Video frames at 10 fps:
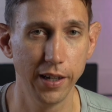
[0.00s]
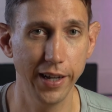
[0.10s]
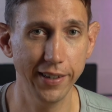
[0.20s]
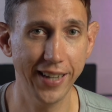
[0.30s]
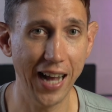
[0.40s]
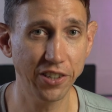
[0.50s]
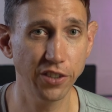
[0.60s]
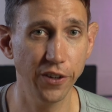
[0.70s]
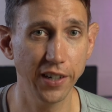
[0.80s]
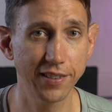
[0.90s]
It attaches
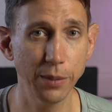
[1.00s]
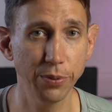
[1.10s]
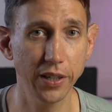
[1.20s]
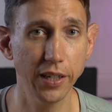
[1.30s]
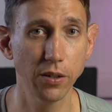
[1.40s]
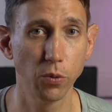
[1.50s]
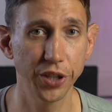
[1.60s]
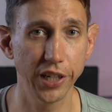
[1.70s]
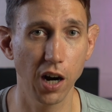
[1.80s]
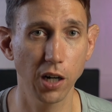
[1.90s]
very simply with
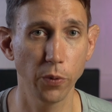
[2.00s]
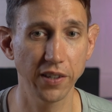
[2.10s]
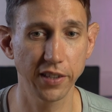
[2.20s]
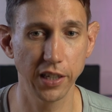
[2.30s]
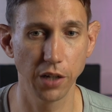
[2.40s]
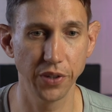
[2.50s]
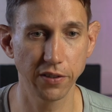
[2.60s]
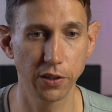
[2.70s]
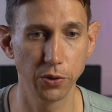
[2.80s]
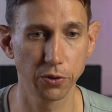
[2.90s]
the Arc resting on
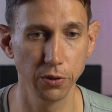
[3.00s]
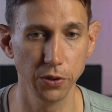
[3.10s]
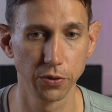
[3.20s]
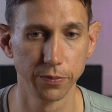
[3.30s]
these two screws.